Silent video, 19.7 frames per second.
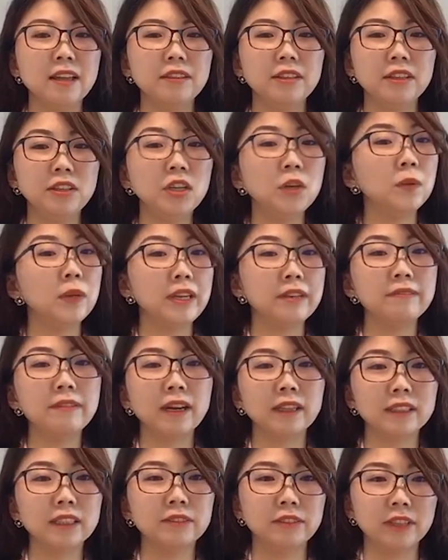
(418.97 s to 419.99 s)
the newly
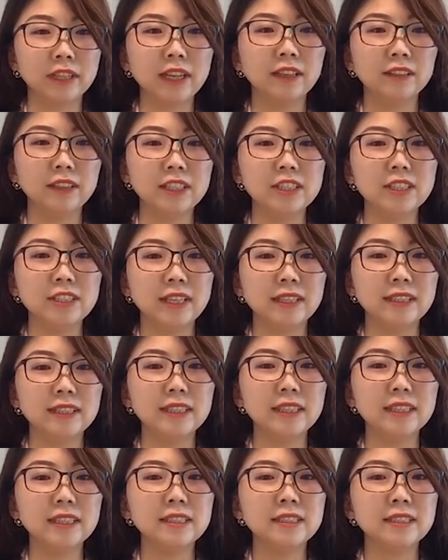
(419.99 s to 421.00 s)
effective accounting
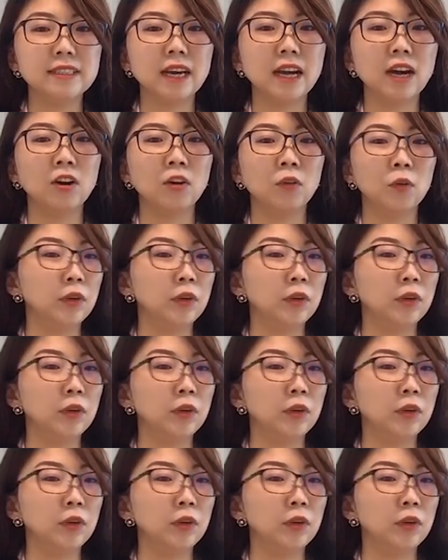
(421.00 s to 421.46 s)
standards are